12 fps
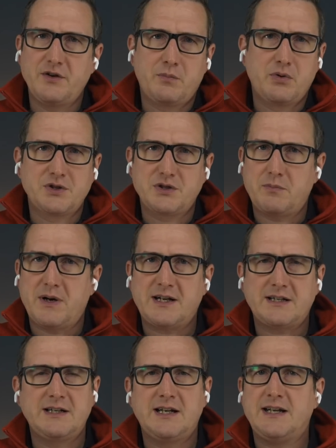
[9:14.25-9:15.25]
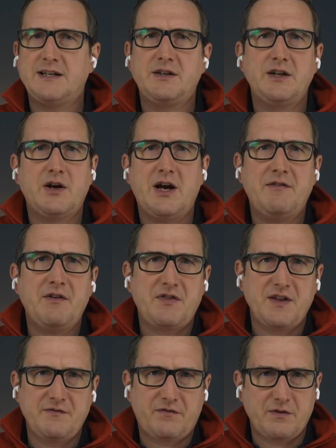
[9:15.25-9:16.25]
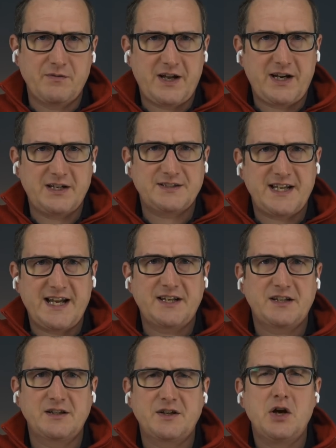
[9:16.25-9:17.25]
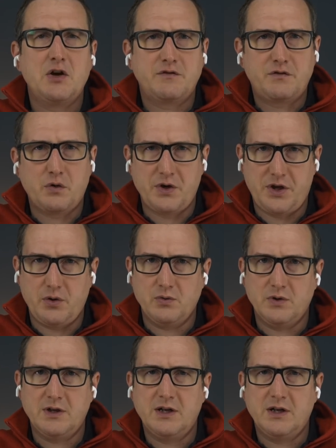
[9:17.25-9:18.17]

You push a button, and you know everything from there is handled for you.